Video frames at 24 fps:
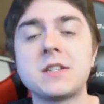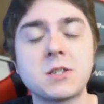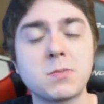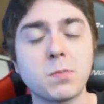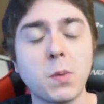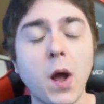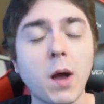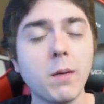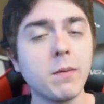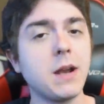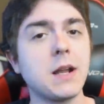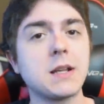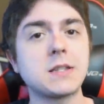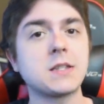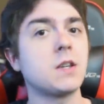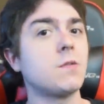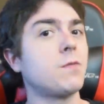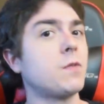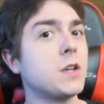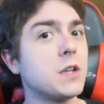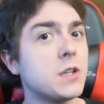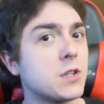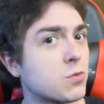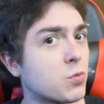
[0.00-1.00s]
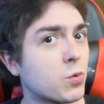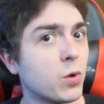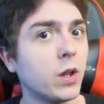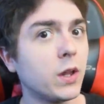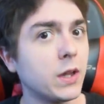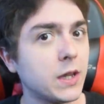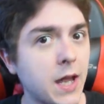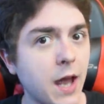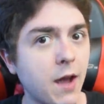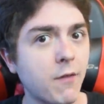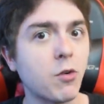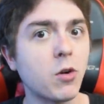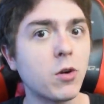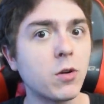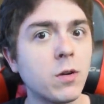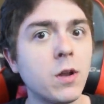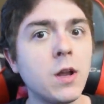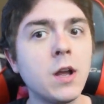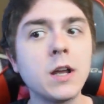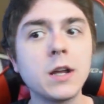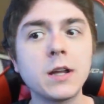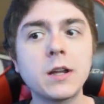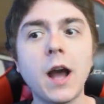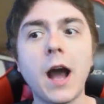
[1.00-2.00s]
It's probably not something he's really ever
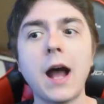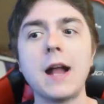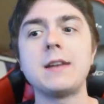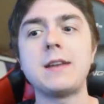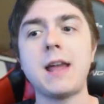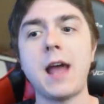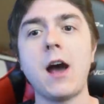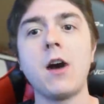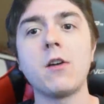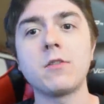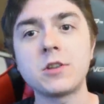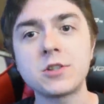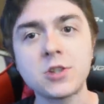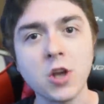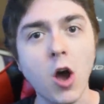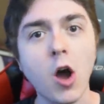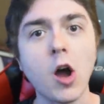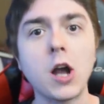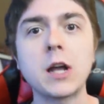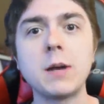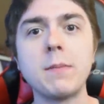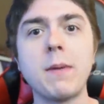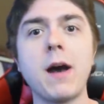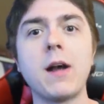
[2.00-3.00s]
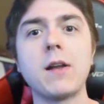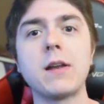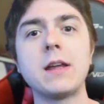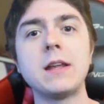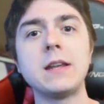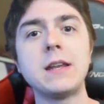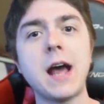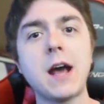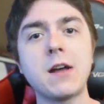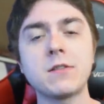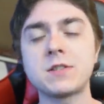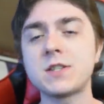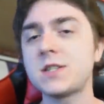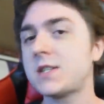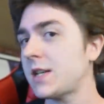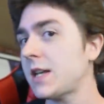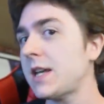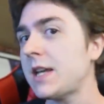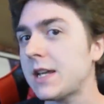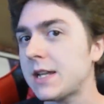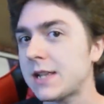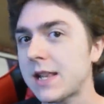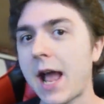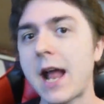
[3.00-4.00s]
got down to talk about. And now
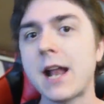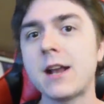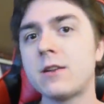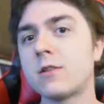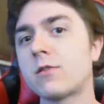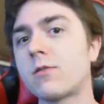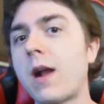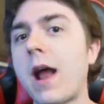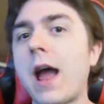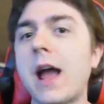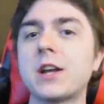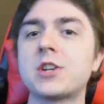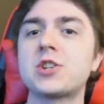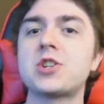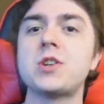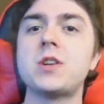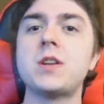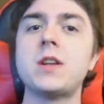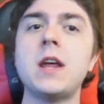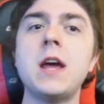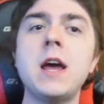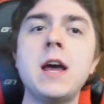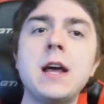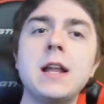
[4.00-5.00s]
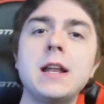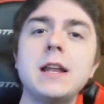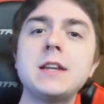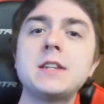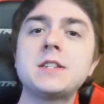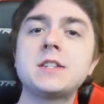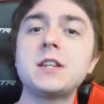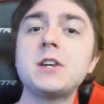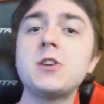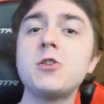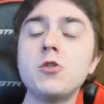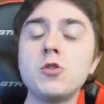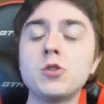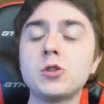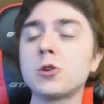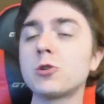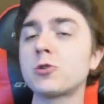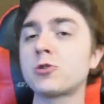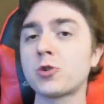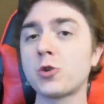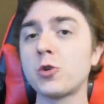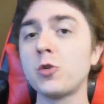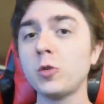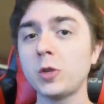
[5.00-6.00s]
seeing that interaction, they see who they're
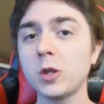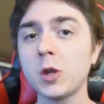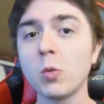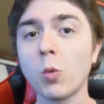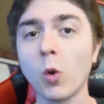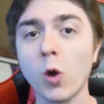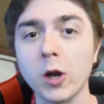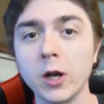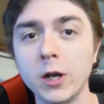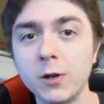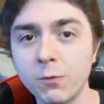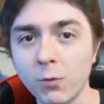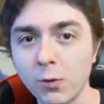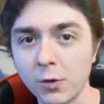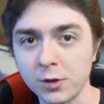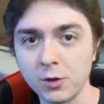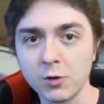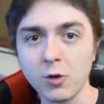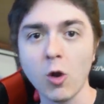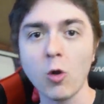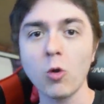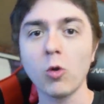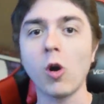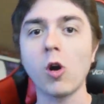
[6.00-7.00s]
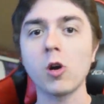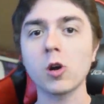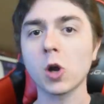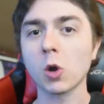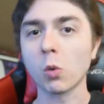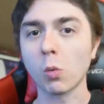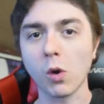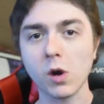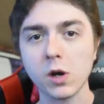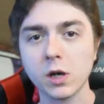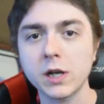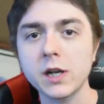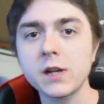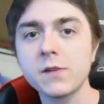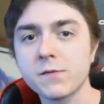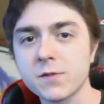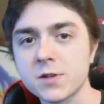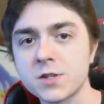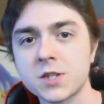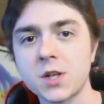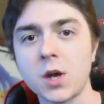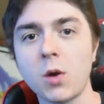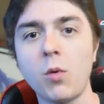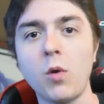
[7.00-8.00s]
truly working for. They're no longer working for
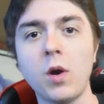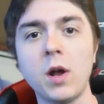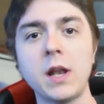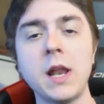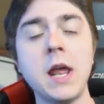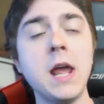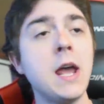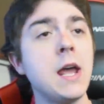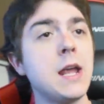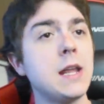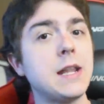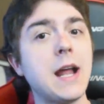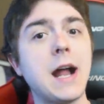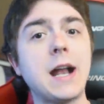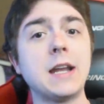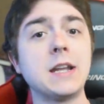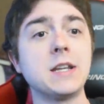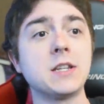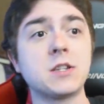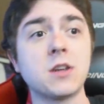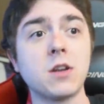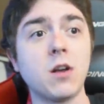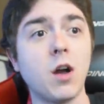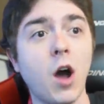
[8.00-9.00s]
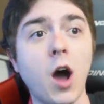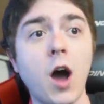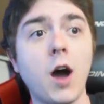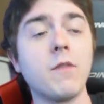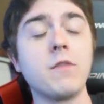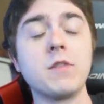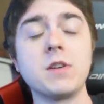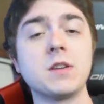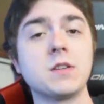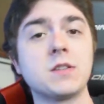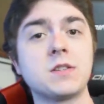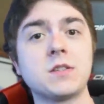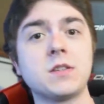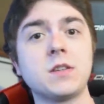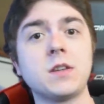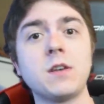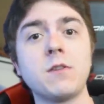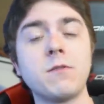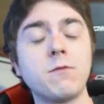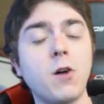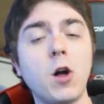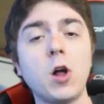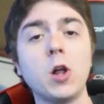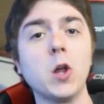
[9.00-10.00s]
someone that is obviously
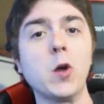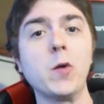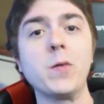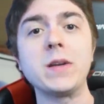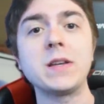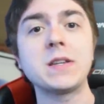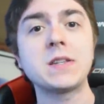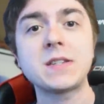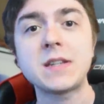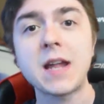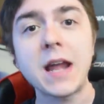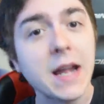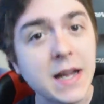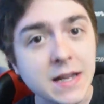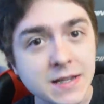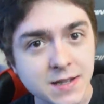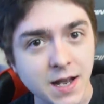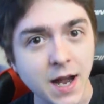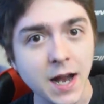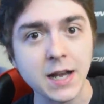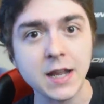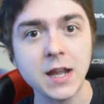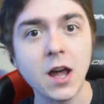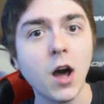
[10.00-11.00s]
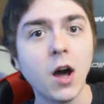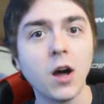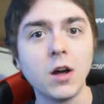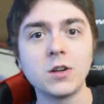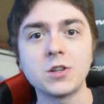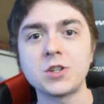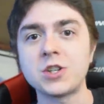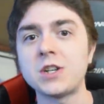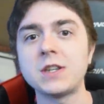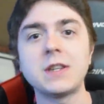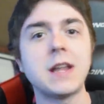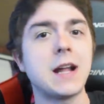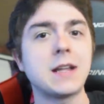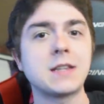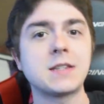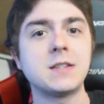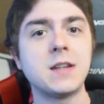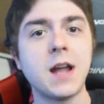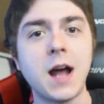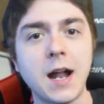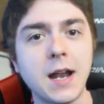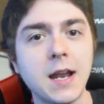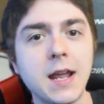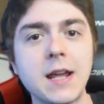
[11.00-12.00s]
following Stain's ideology. That's
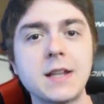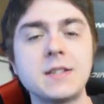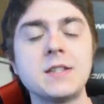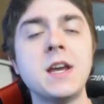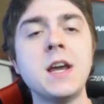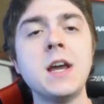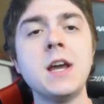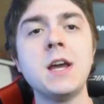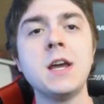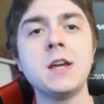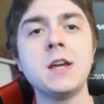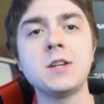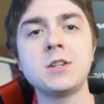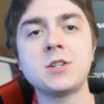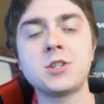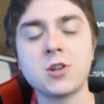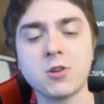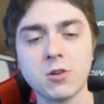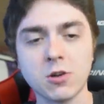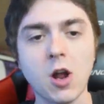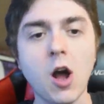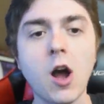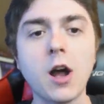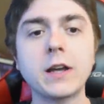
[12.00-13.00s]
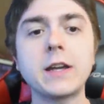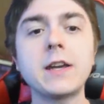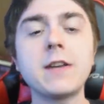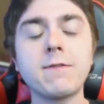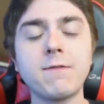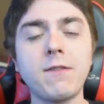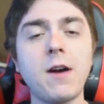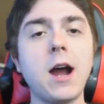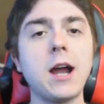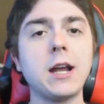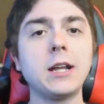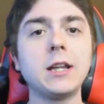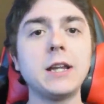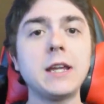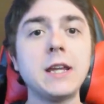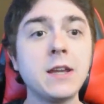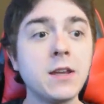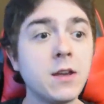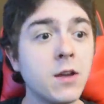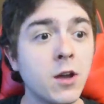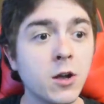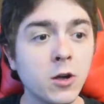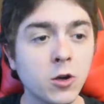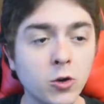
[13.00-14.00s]
not it. Shigaraki
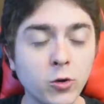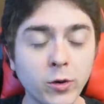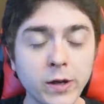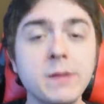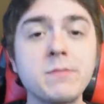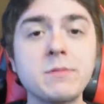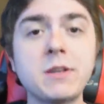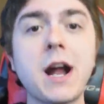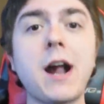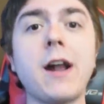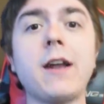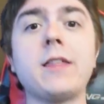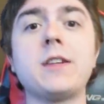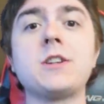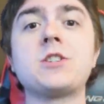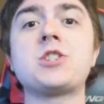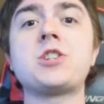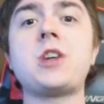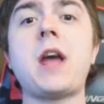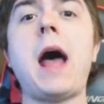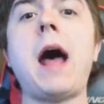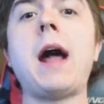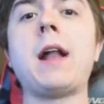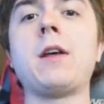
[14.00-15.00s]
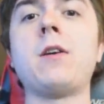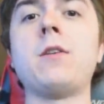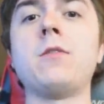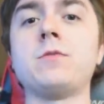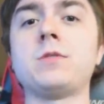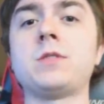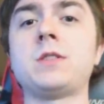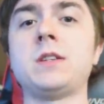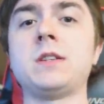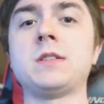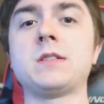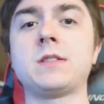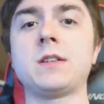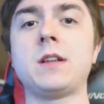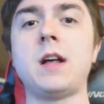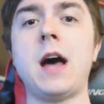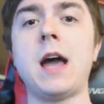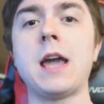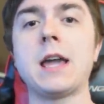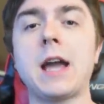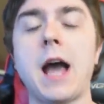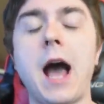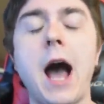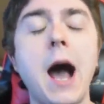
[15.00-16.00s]
finally creeped out of the shadows and is
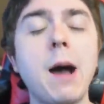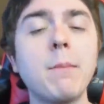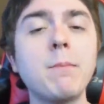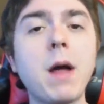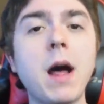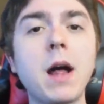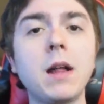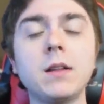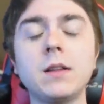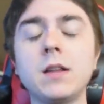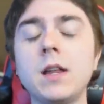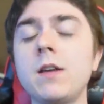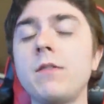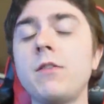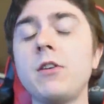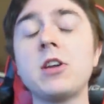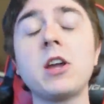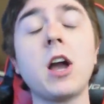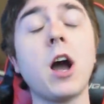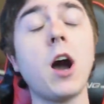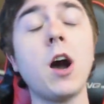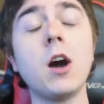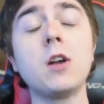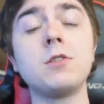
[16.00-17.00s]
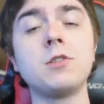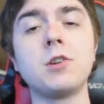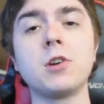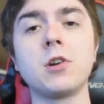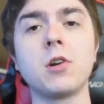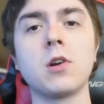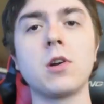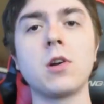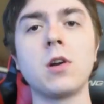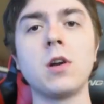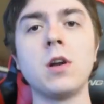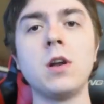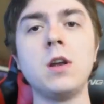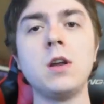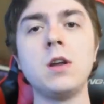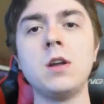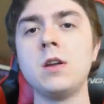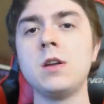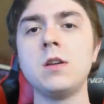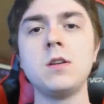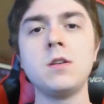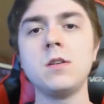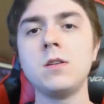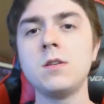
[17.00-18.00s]
like, I'm not living under
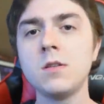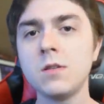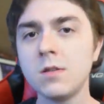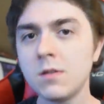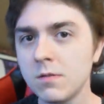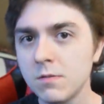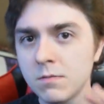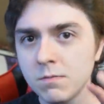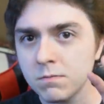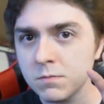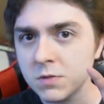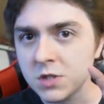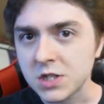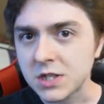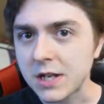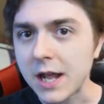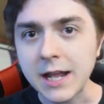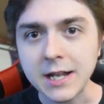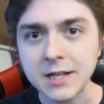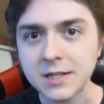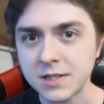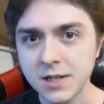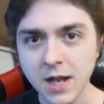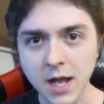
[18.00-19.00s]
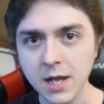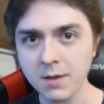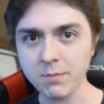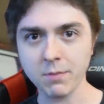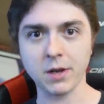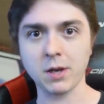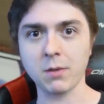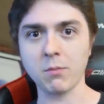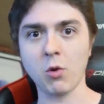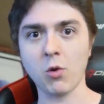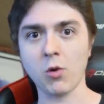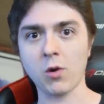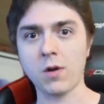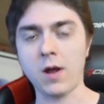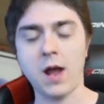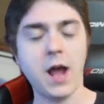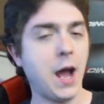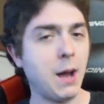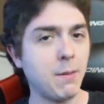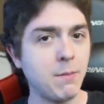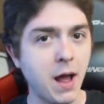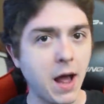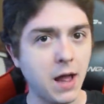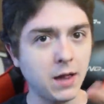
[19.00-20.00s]
Stain's name anymore.
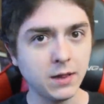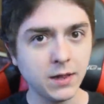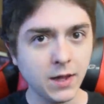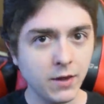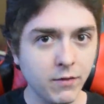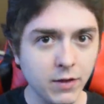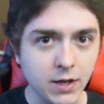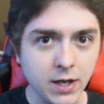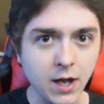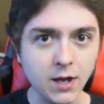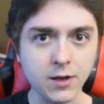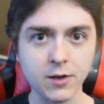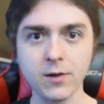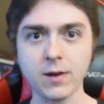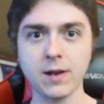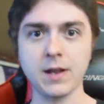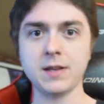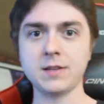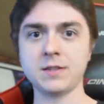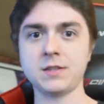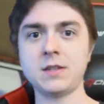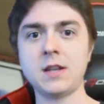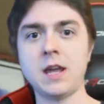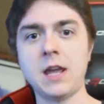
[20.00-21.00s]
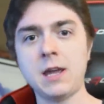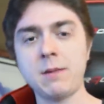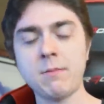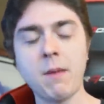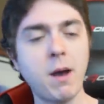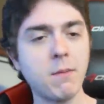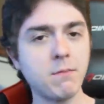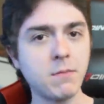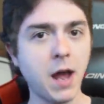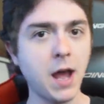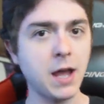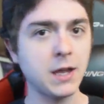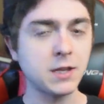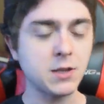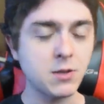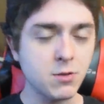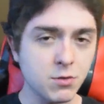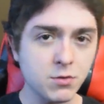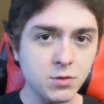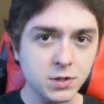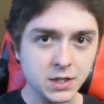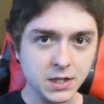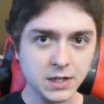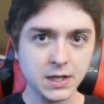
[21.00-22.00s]
I'm not living under his name. I'm not
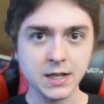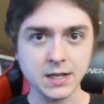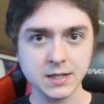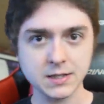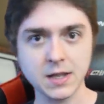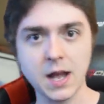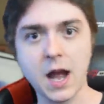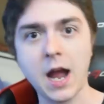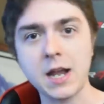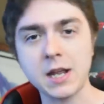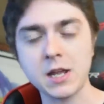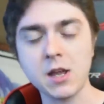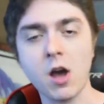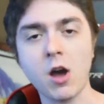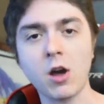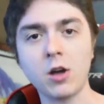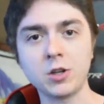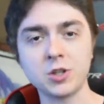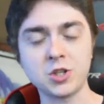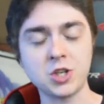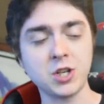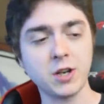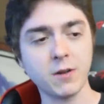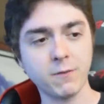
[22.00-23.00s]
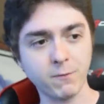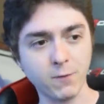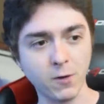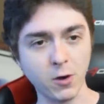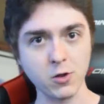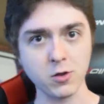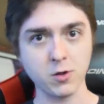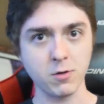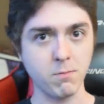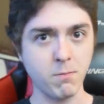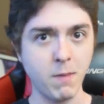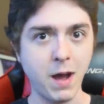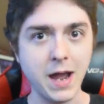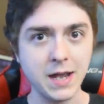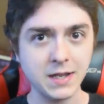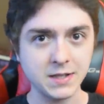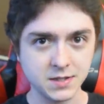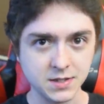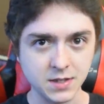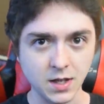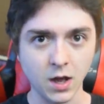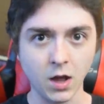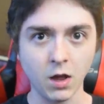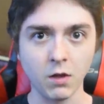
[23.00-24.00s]
using his ideology to further
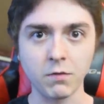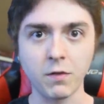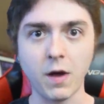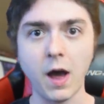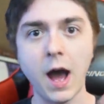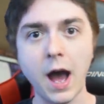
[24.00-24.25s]
myself.